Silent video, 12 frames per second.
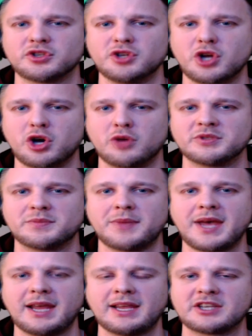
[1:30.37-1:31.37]
Gnomes
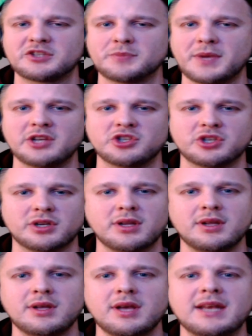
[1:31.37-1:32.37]
pack expansion,
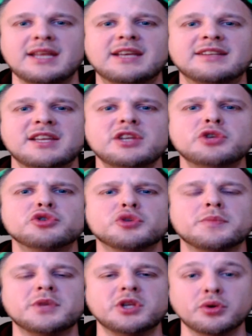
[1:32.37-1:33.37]
and he continues to
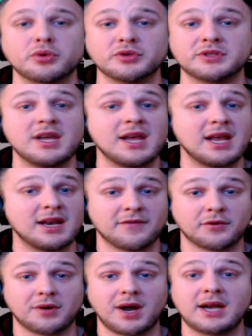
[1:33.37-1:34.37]
be used in a
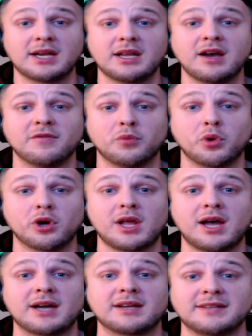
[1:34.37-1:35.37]
variety of
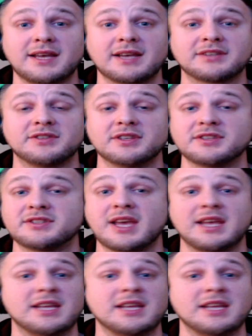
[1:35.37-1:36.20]
Warlock decks this day.